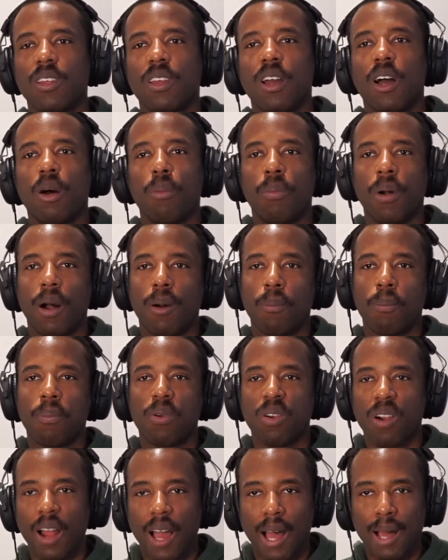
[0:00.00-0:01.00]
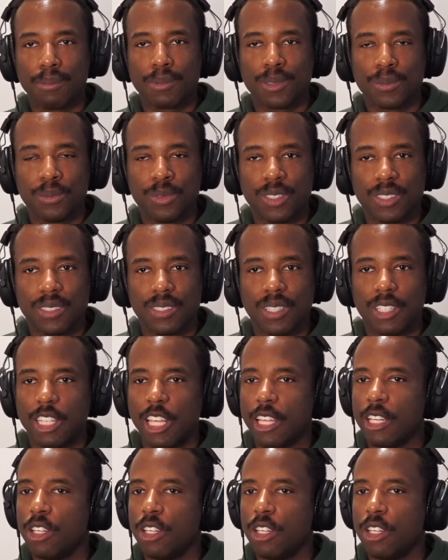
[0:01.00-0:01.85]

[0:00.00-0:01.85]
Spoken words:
about problems that they